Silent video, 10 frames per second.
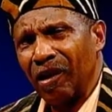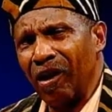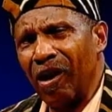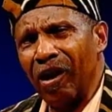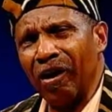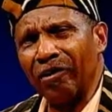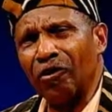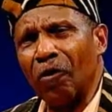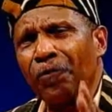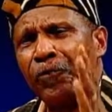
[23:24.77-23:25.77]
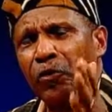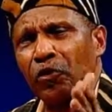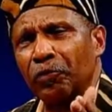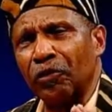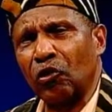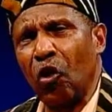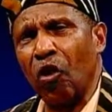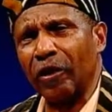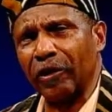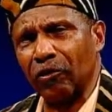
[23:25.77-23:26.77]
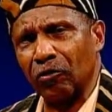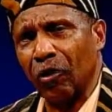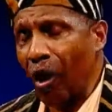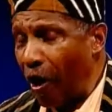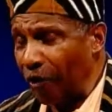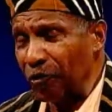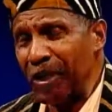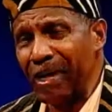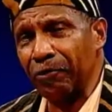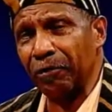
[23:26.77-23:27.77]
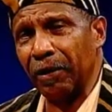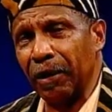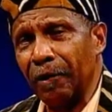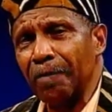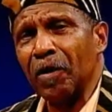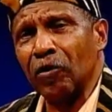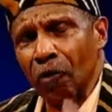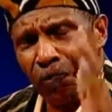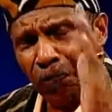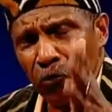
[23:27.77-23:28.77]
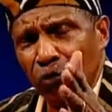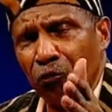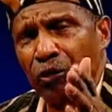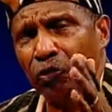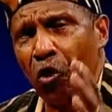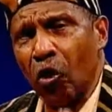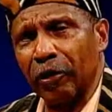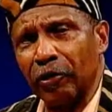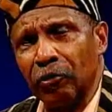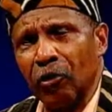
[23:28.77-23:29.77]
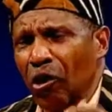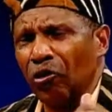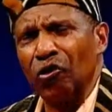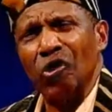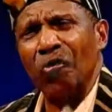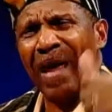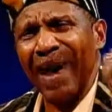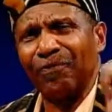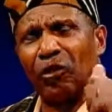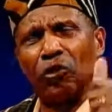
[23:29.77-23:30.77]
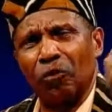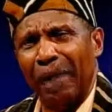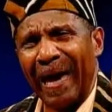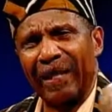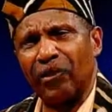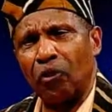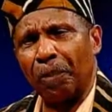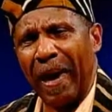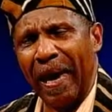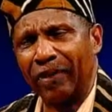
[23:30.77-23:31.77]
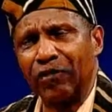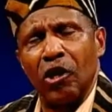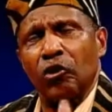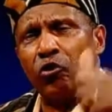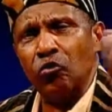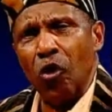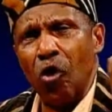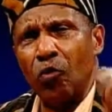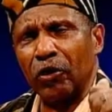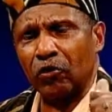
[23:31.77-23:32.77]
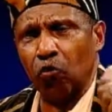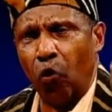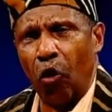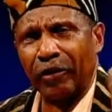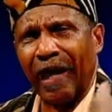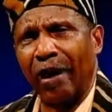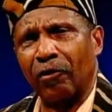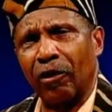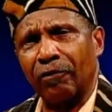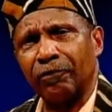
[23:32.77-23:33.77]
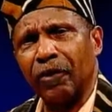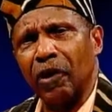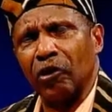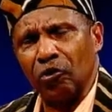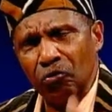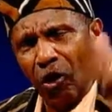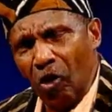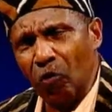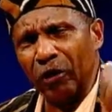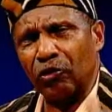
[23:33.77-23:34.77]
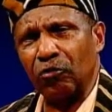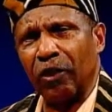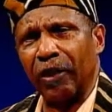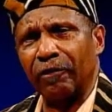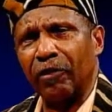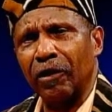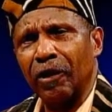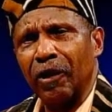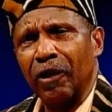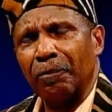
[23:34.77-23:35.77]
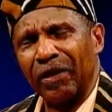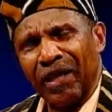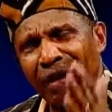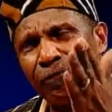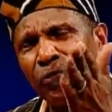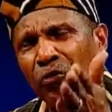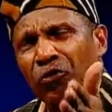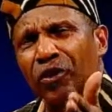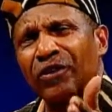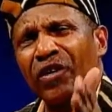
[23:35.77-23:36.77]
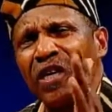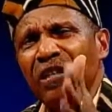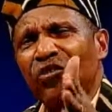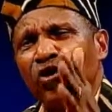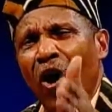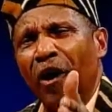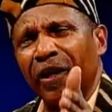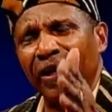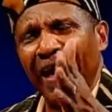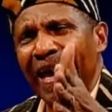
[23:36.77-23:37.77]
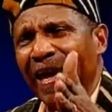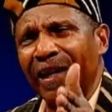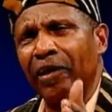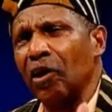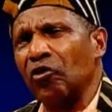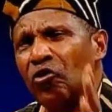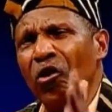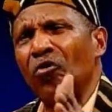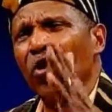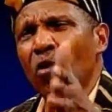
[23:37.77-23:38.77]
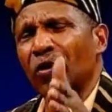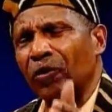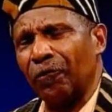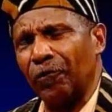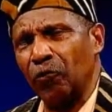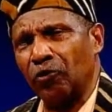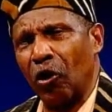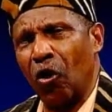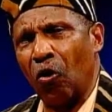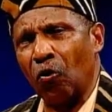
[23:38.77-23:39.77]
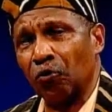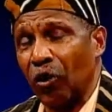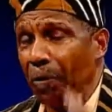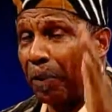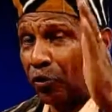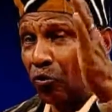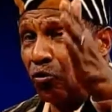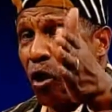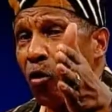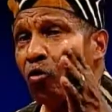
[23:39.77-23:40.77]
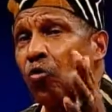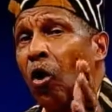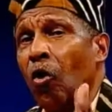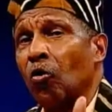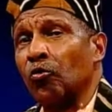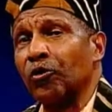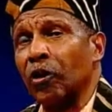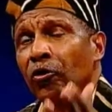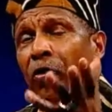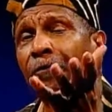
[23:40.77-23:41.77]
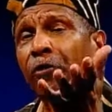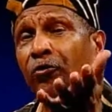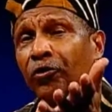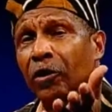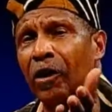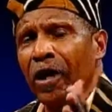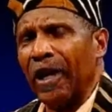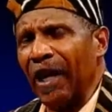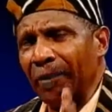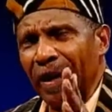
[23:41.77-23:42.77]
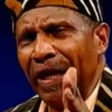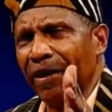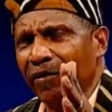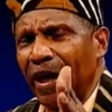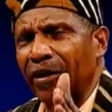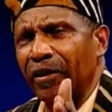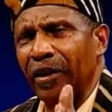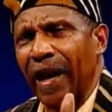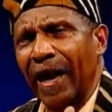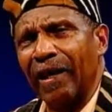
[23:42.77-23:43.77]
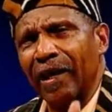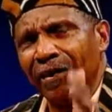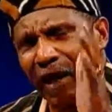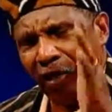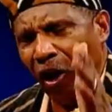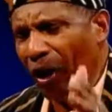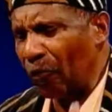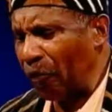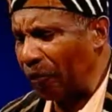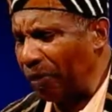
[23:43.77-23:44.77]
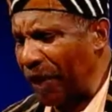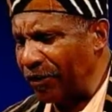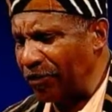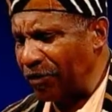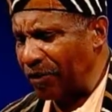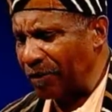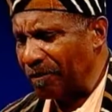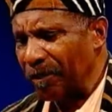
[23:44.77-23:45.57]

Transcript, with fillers: Uh, your future is calling you. Are you hearing me? Your future is calling you. You don't have to look back in your past. You know what you walked out of. You know what you lived. But that future is uncharted land. You don't know what the future holds, but you know who holds your future. And I'm here to tell you tonight that God want to bless you.